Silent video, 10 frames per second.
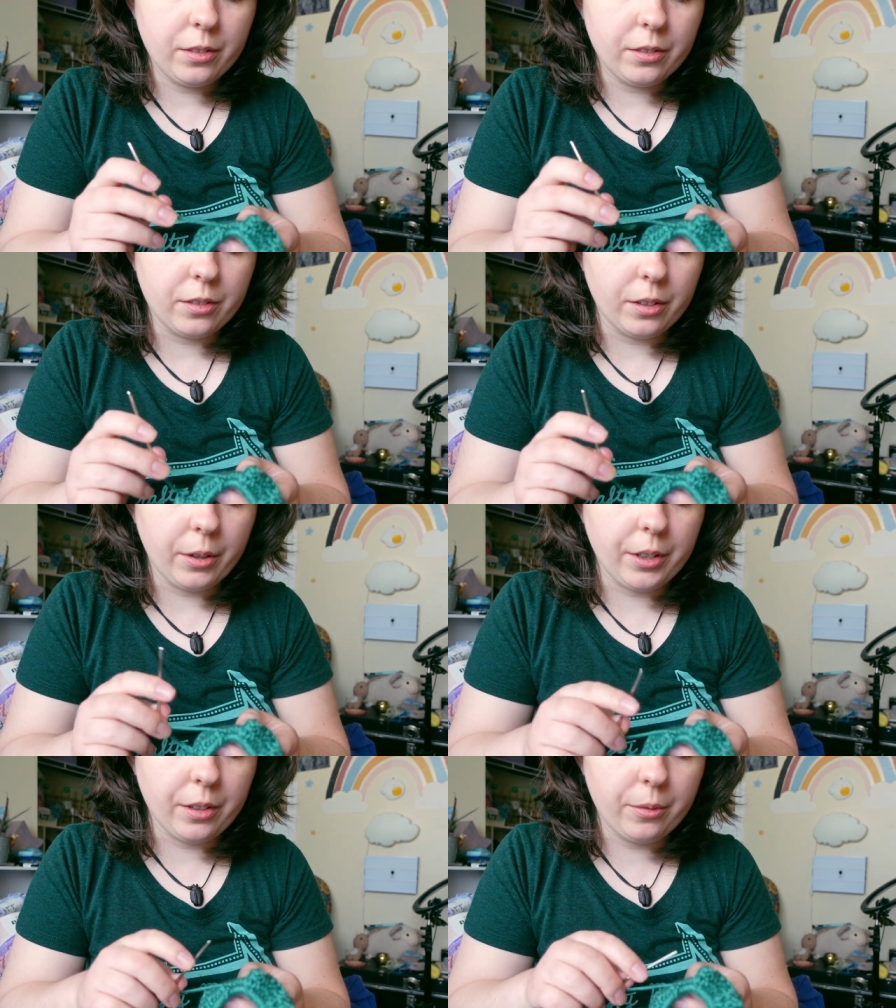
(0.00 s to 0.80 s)
so
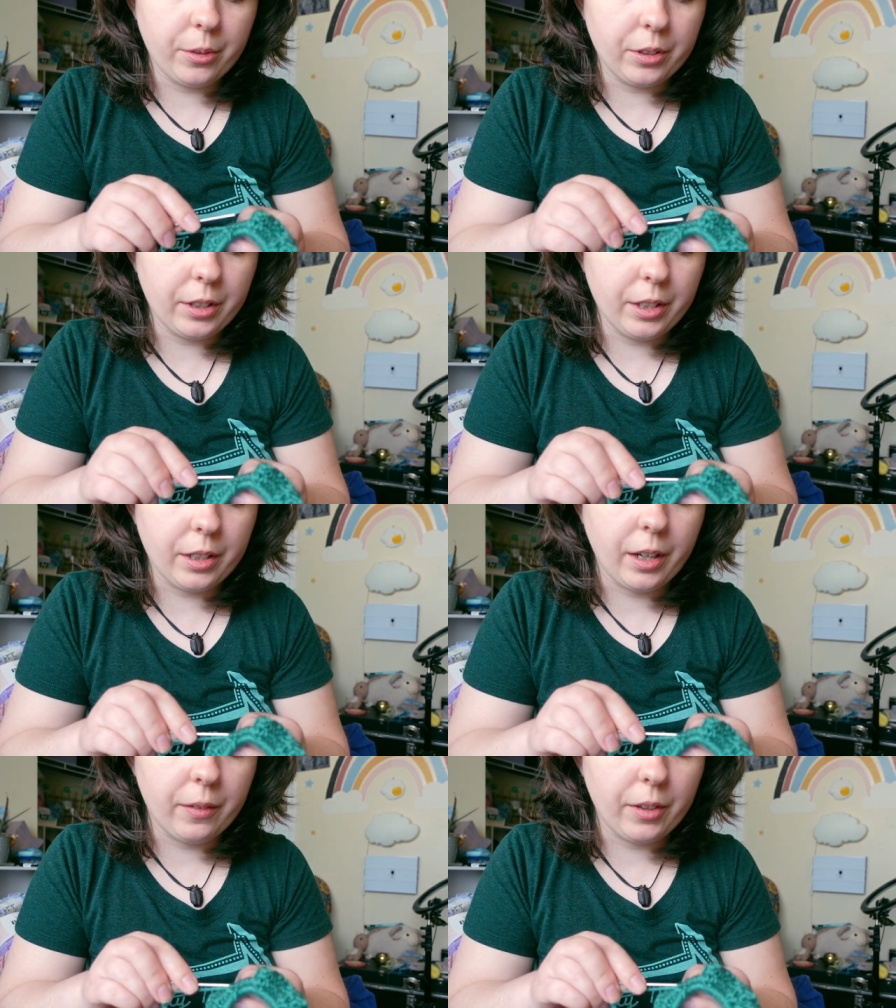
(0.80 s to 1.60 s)
I didn't really
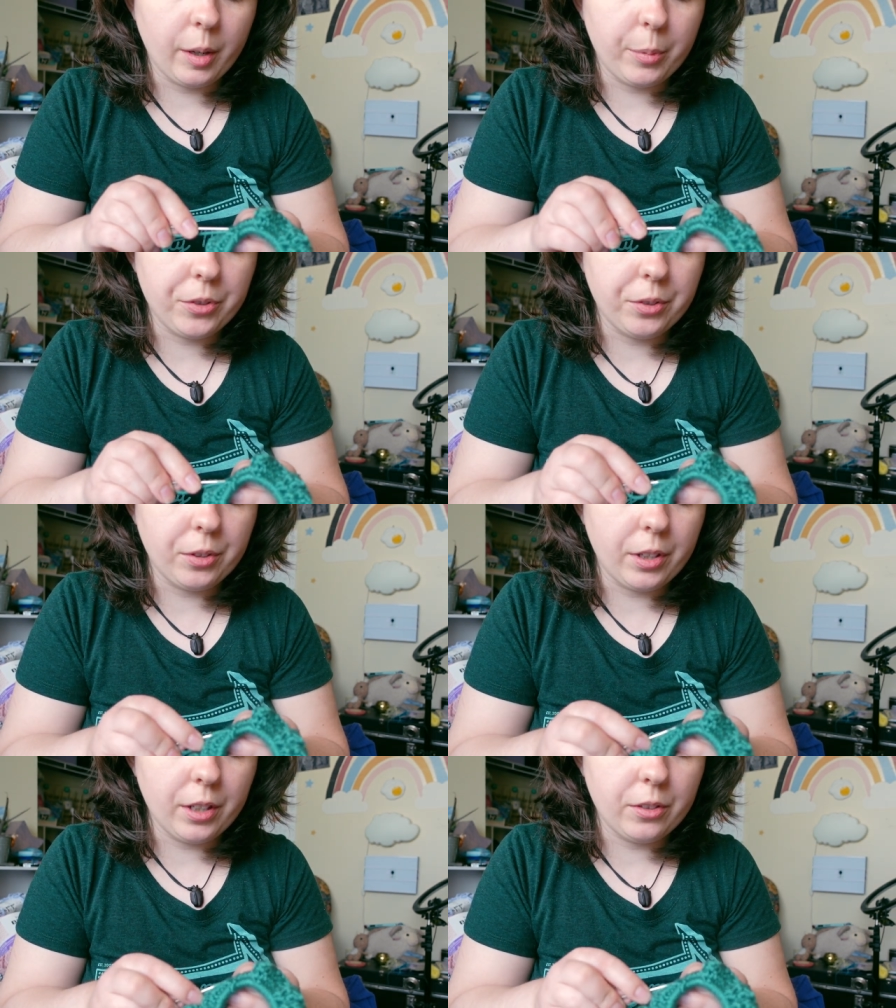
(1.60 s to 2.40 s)
have the
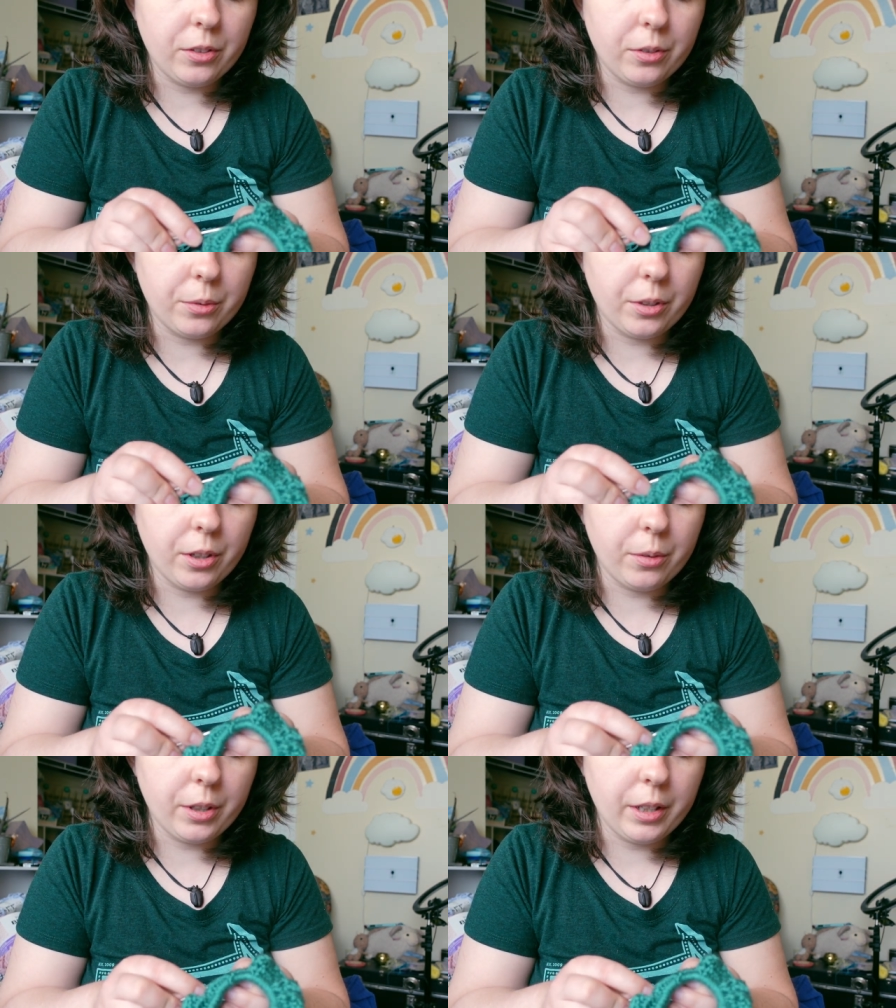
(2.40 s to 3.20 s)
opportunity to
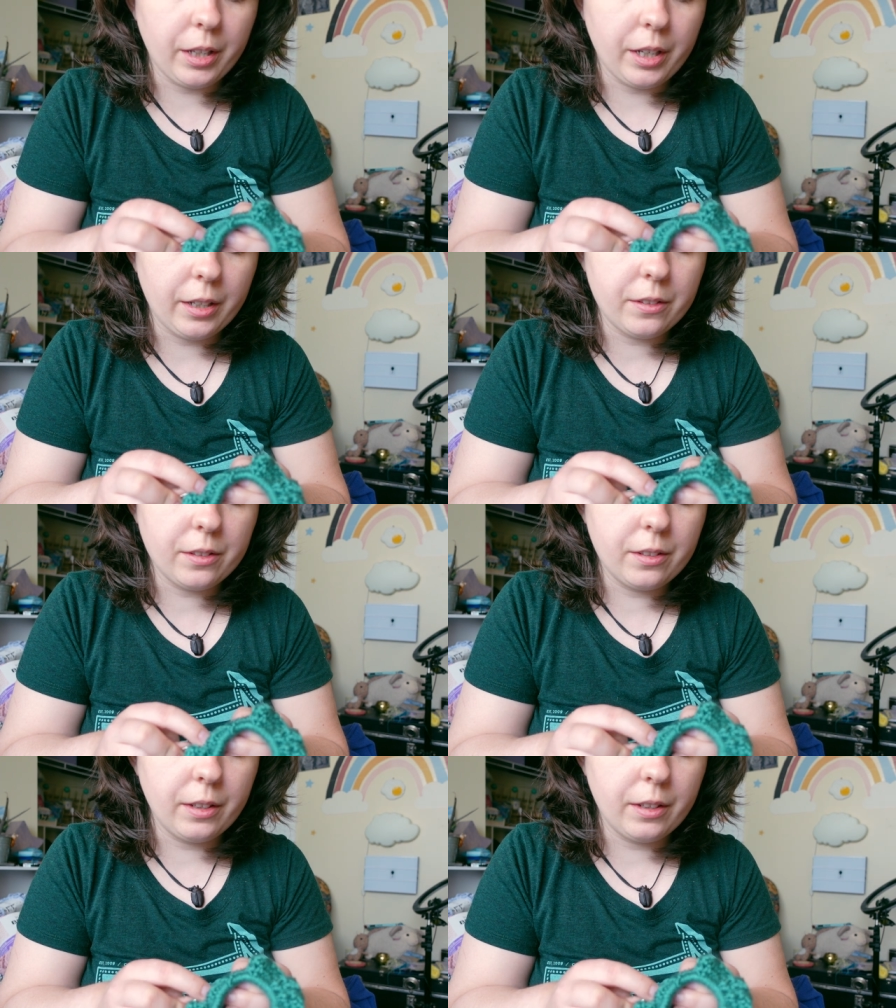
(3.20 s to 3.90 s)
go a lot.